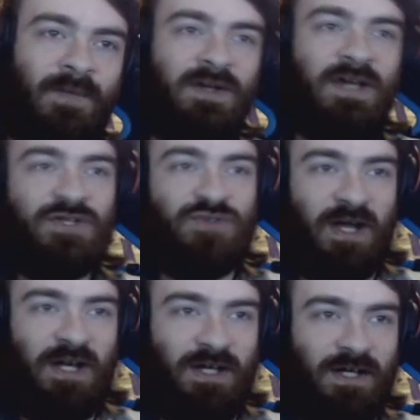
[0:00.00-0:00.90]
Next
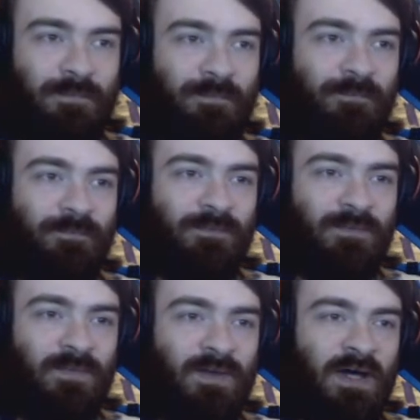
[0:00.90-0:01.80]
trainer.
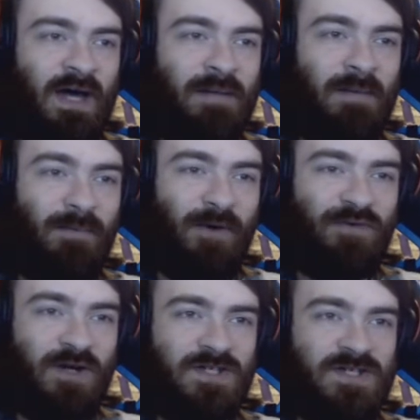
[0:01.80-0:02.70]
Hi, my
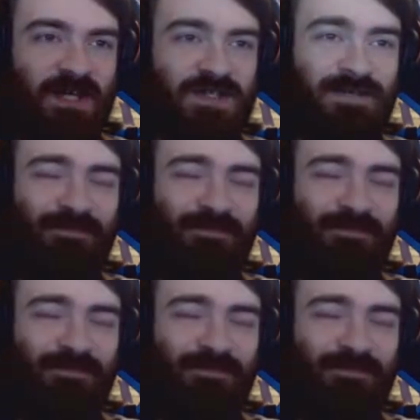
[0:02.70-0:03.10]
boyfriend is sexy.